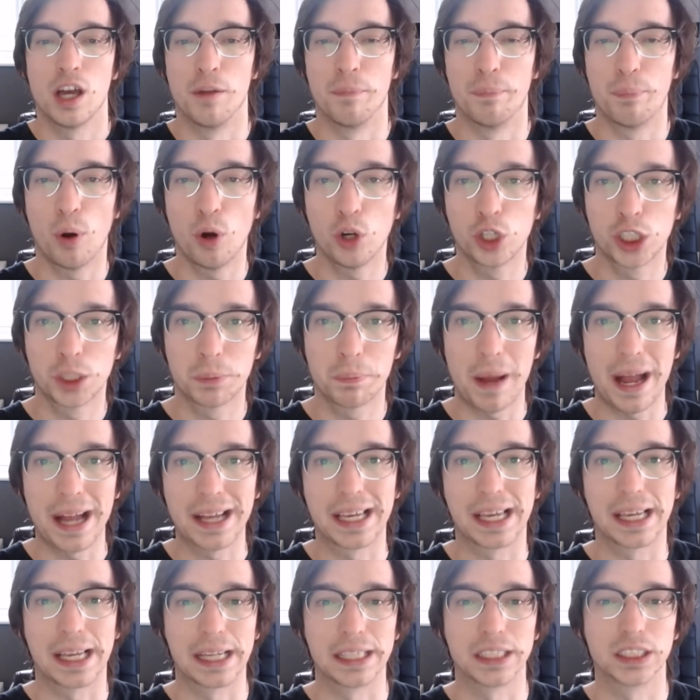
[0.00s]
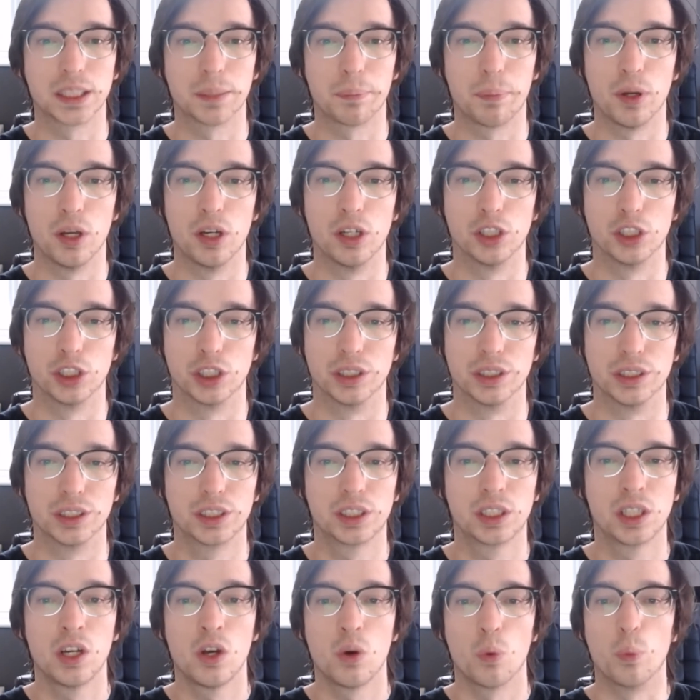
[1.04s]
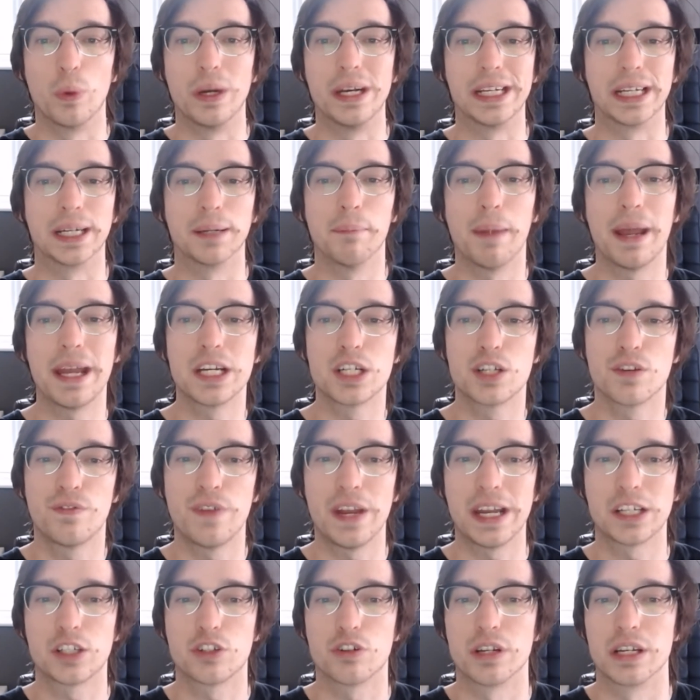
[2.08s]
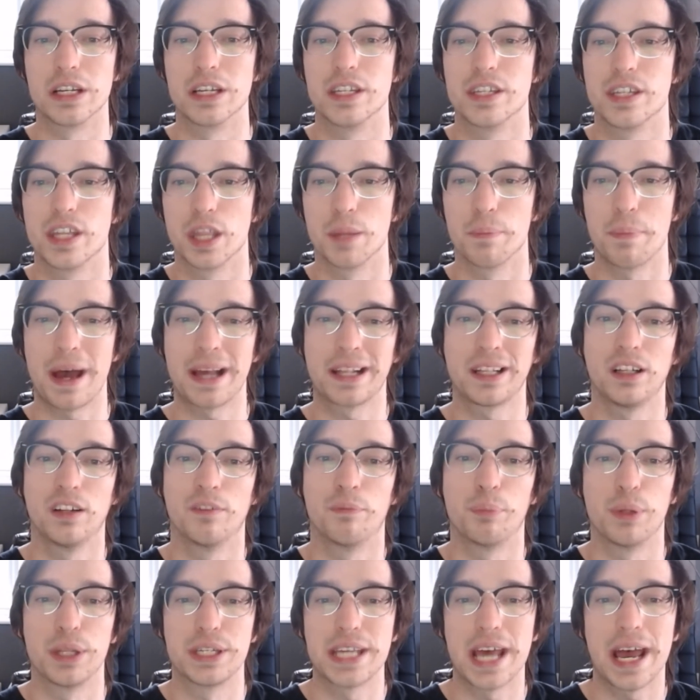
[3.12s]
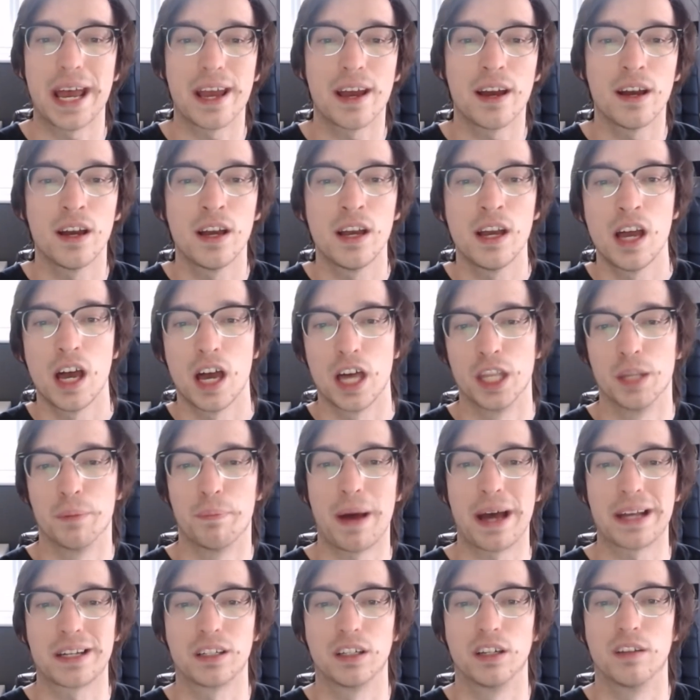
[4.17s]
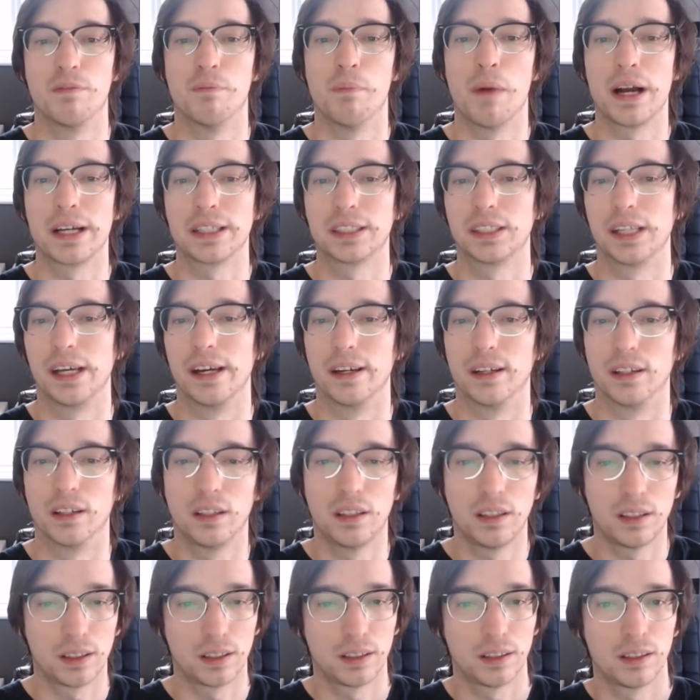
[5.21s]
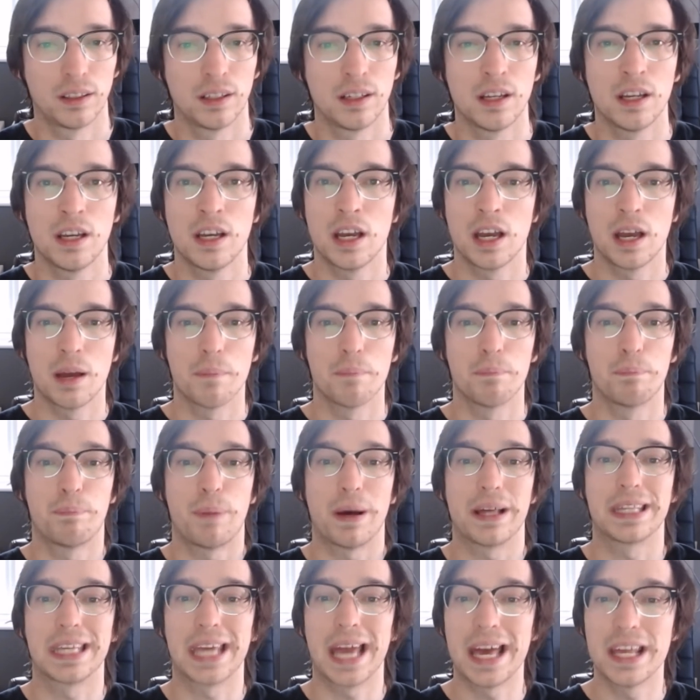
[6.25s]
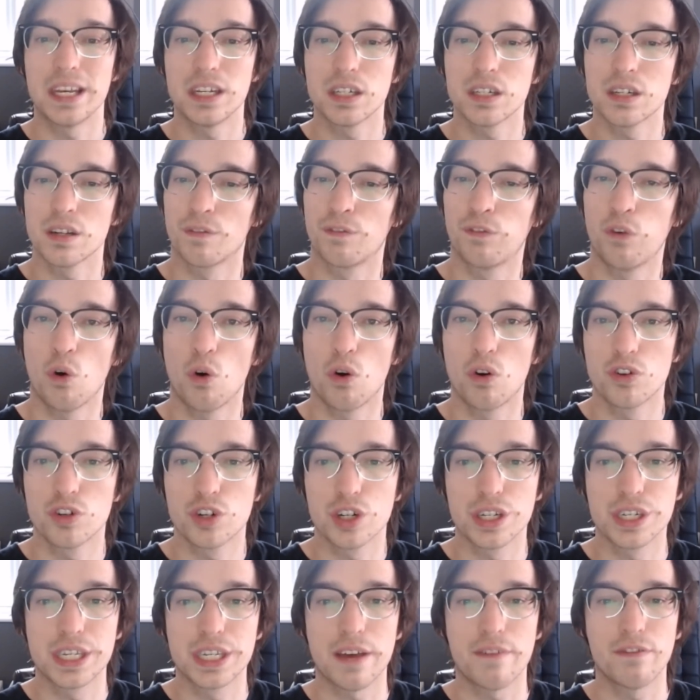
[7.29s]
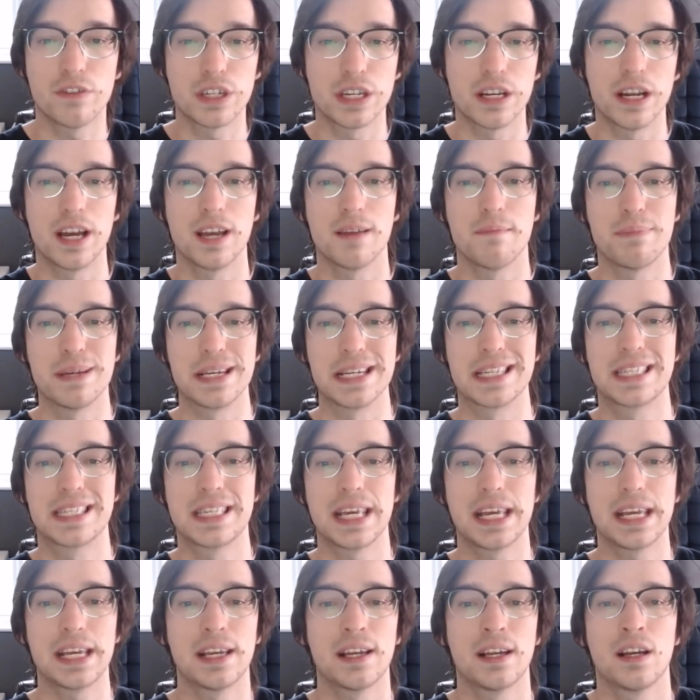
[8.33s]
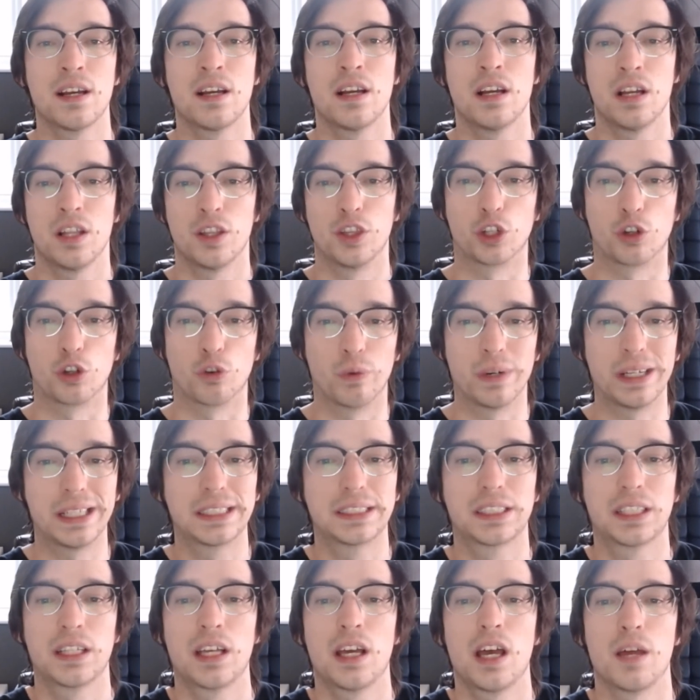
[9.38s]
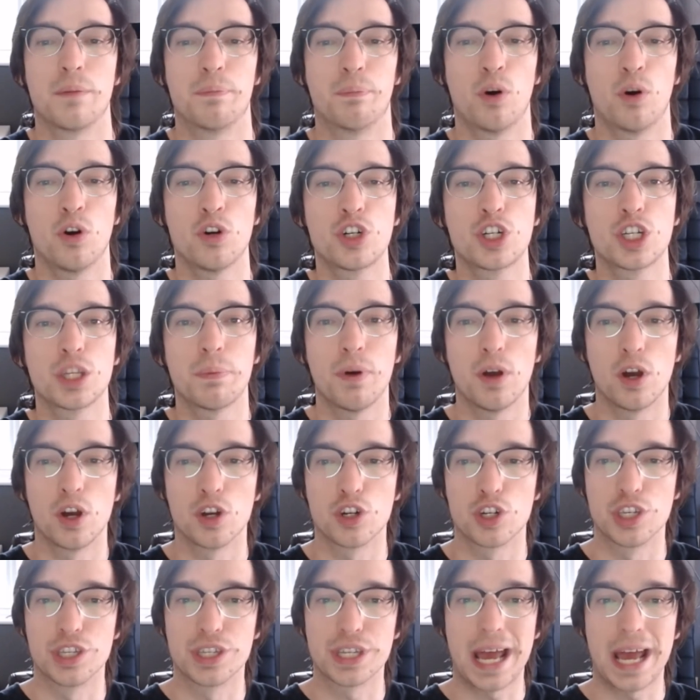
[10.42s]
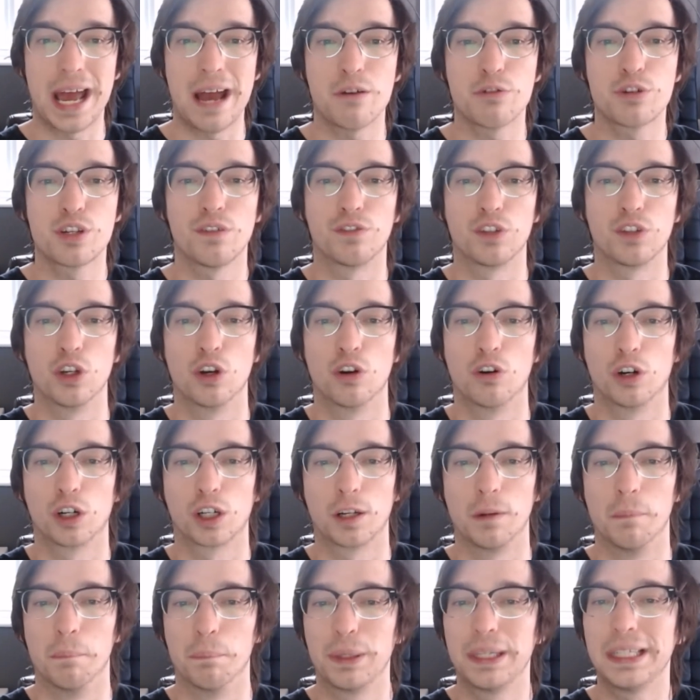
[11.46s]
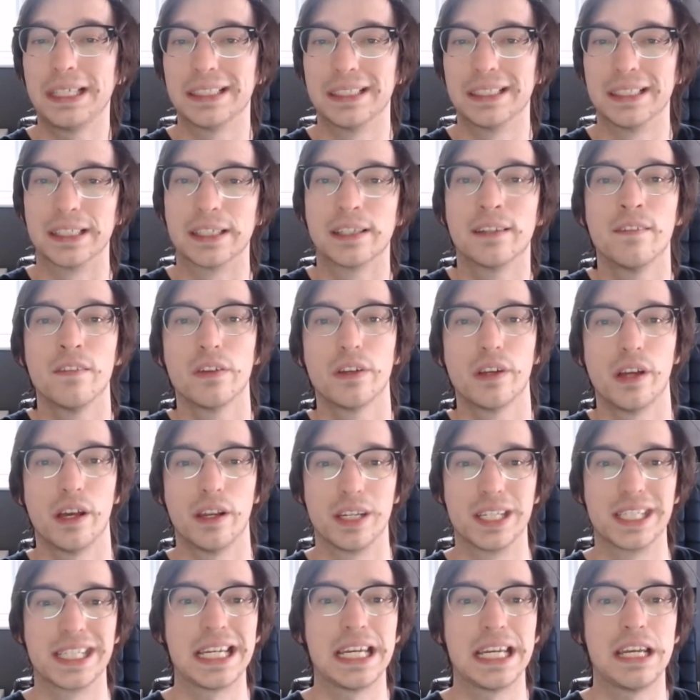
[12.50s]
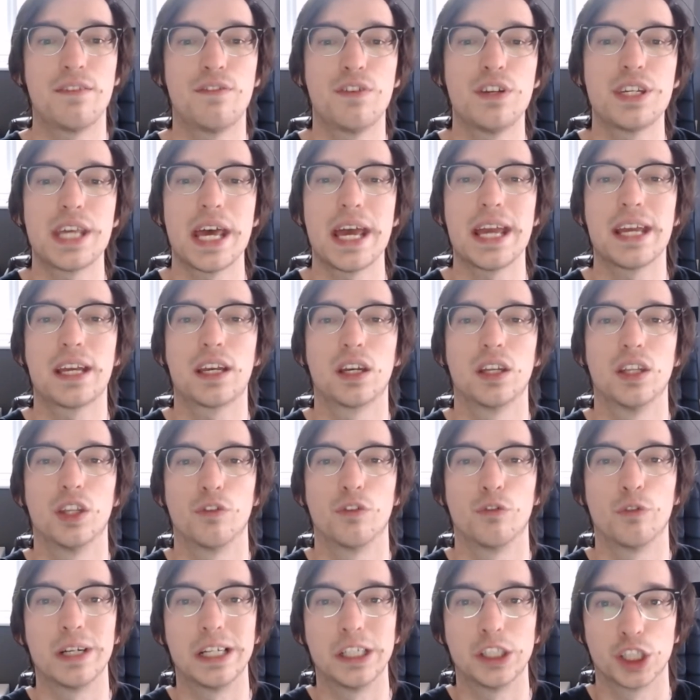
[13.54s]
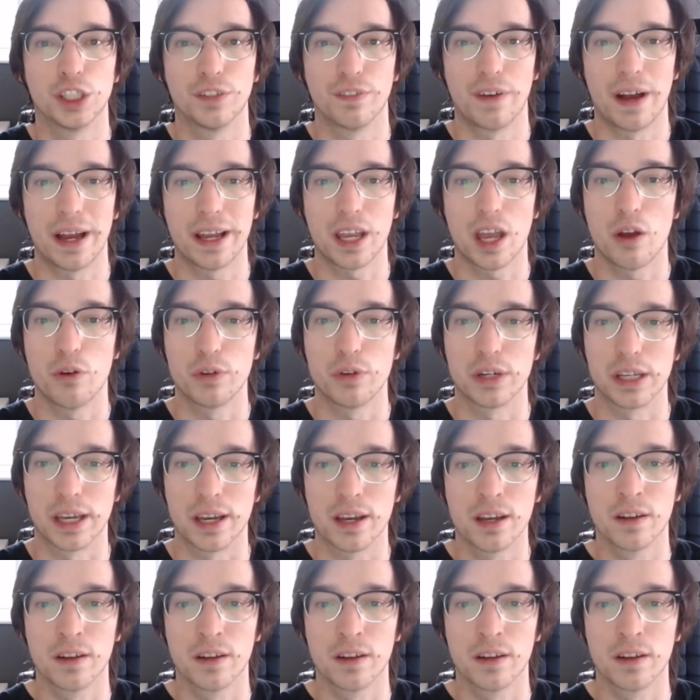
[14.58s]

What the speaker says: pushed back against the Persians, winning major victories at the Battle of Plataea and the Battle of Mysail. By the end of 479 BC, the Greeks had pushed the Persians out of Europe completely and had even taken the region of Ionia,